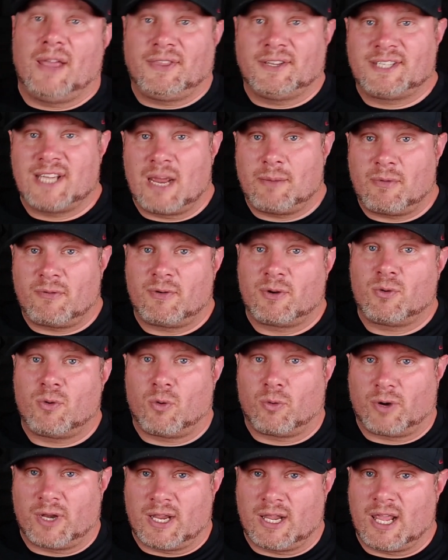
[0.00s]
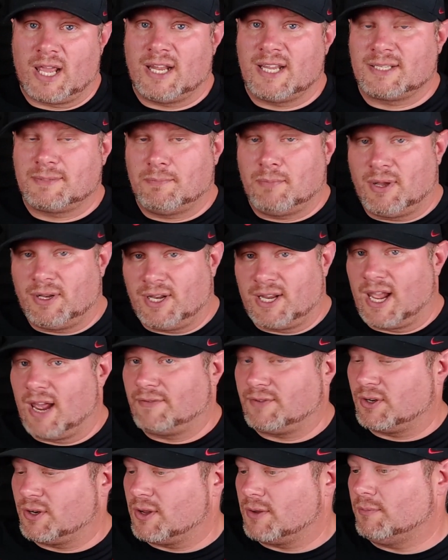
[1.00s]
at the time of recording, it is Monday
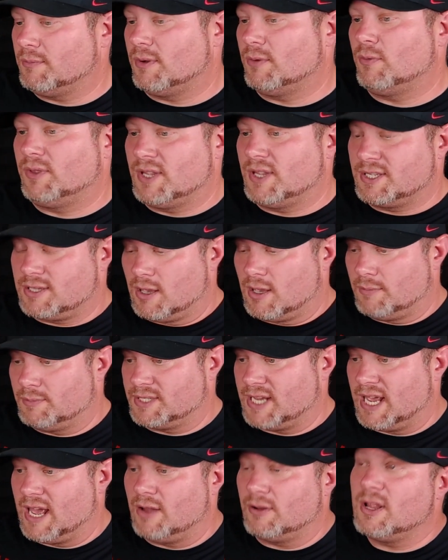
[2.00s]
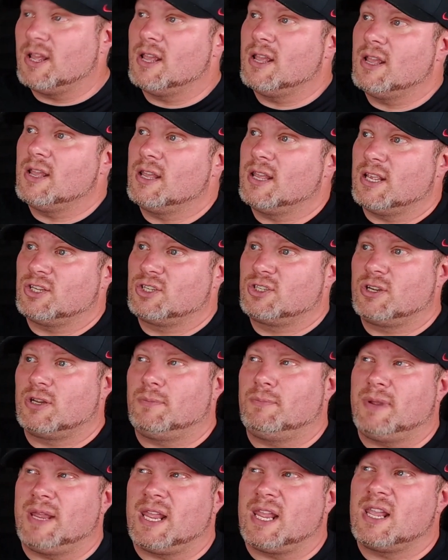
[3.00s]
afternoon, but when this comes out, it
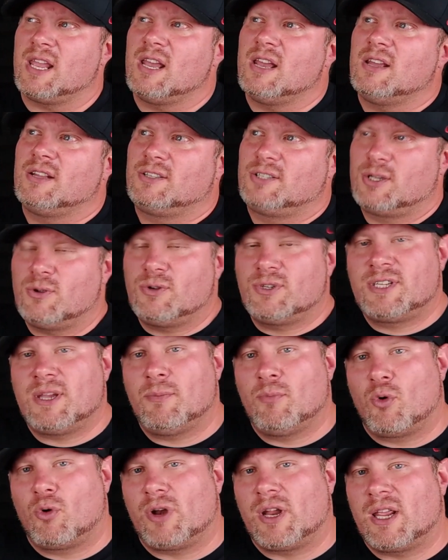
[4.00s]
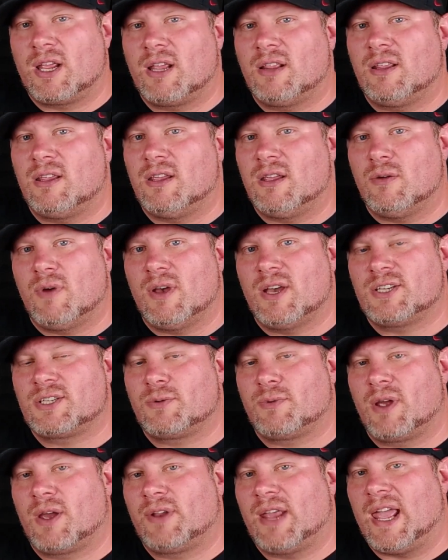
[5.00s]
should be Tuesday morning in the U
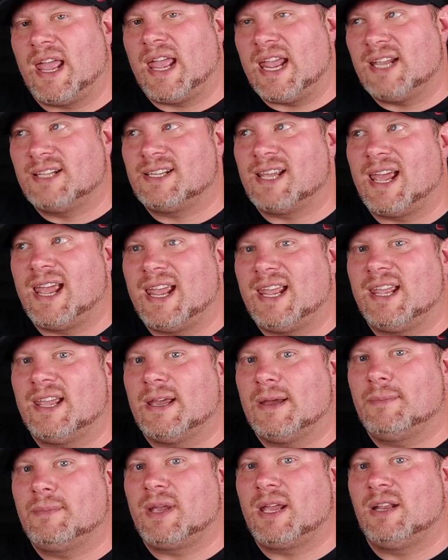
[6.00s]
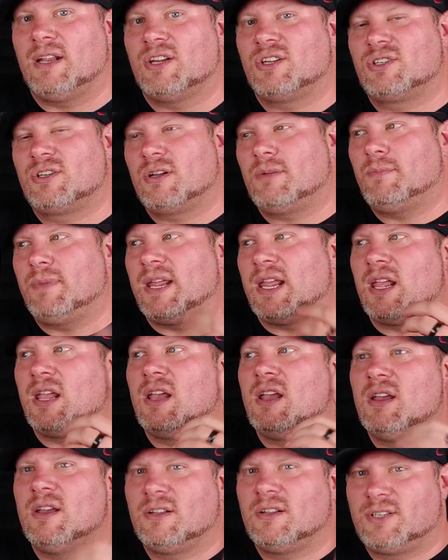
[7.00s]
S around eight A M and it should
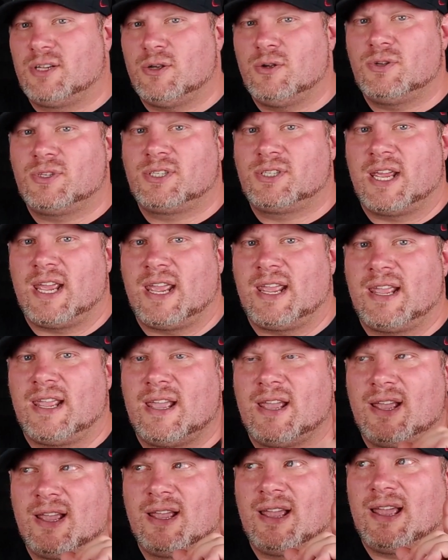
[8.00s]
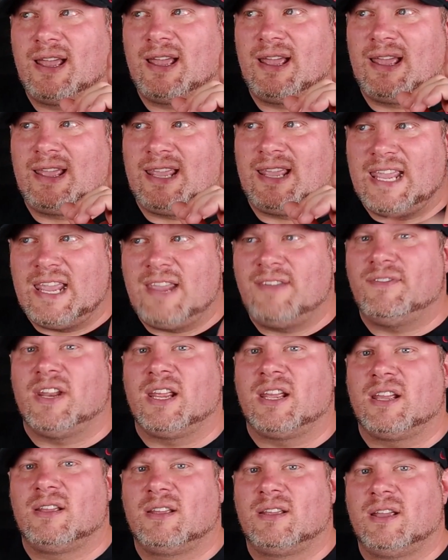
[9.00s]
be Tuesday
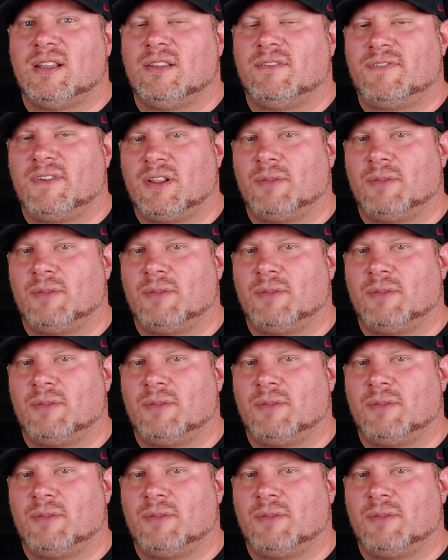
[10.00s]
evening in the